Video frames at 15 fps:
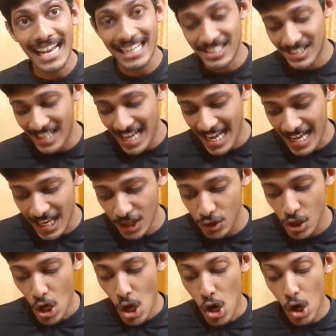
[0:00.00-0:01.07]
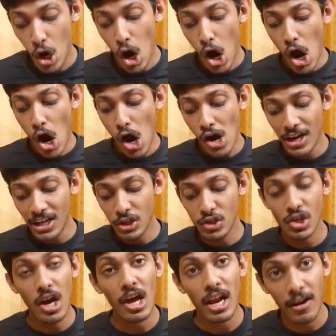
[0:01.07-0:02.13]
It says, God
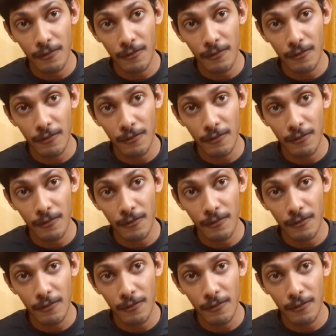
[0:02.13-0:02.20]
is our